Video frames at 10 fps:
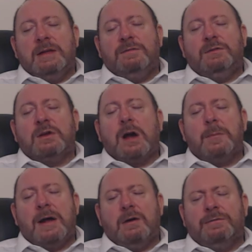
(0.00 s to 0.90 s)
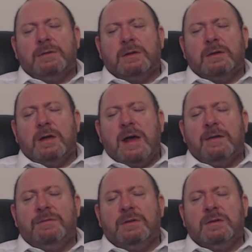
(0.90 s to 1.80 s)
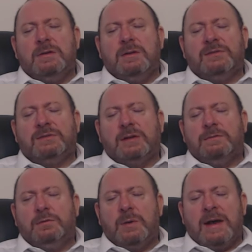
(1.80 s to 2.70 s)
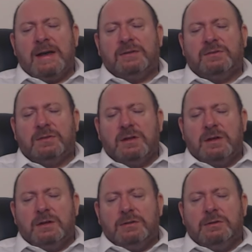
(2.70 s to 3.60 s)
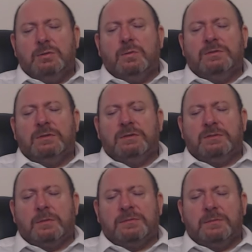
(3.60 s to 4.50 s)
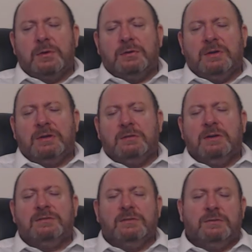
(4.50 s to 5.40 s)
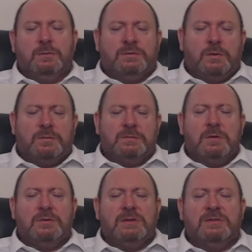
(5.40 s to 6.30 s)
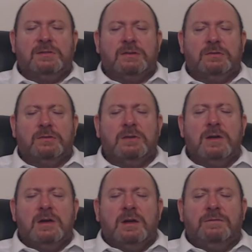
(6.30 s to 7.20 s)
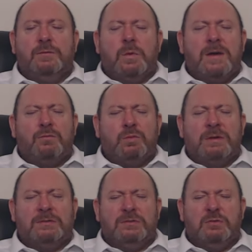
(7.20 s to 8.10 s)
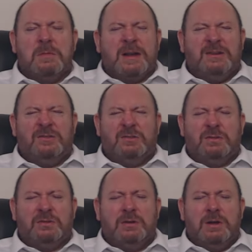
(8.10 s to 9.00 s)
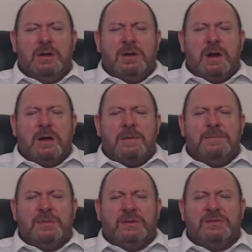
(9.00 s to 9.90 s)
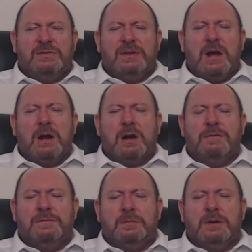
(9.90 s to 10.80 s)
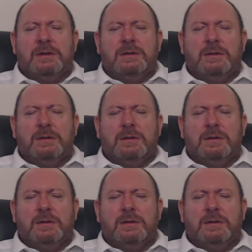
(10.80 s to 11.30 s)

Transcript: if you come out of it having, let's say, if you had, you wanted to stop smoking, you listened to a stop smoking session, and for whatever reason, you managed to um, sit uncomfortably